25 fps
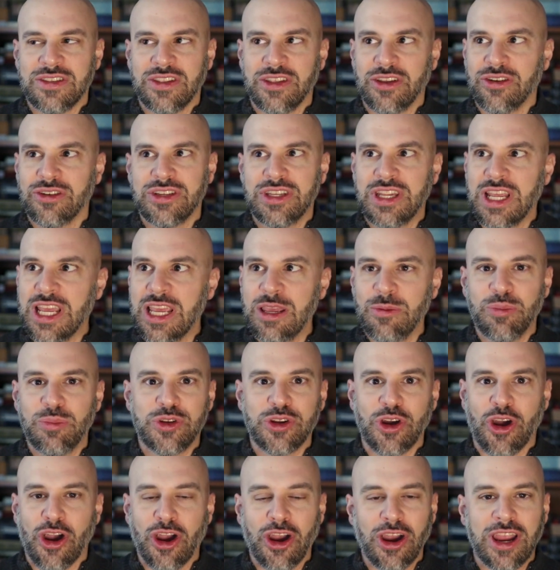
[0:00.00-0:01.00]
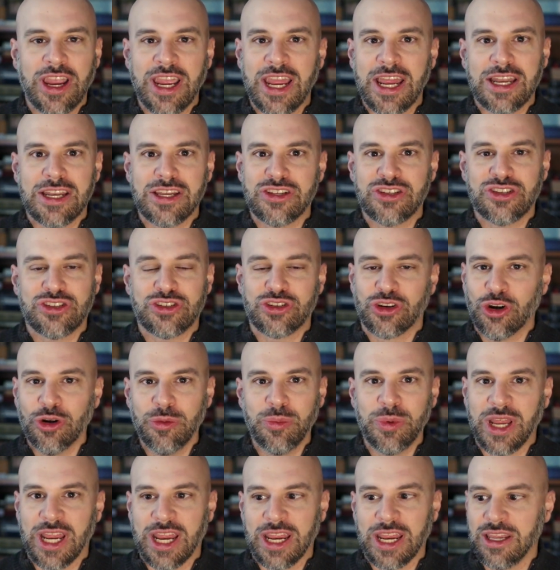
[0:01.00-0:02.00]
they're deep, dark, and
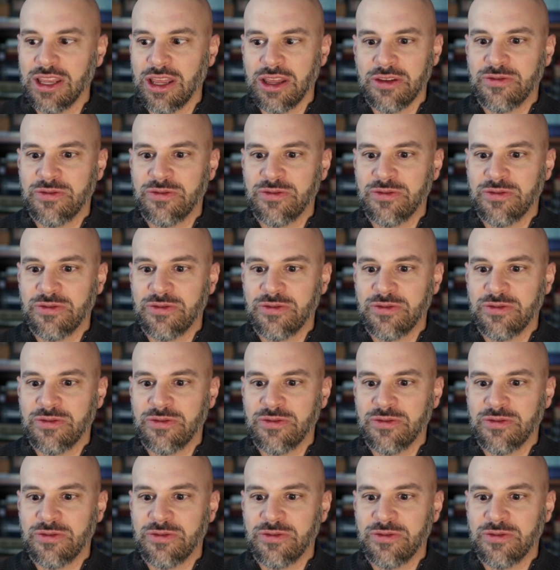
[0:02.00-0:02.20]
disturbing.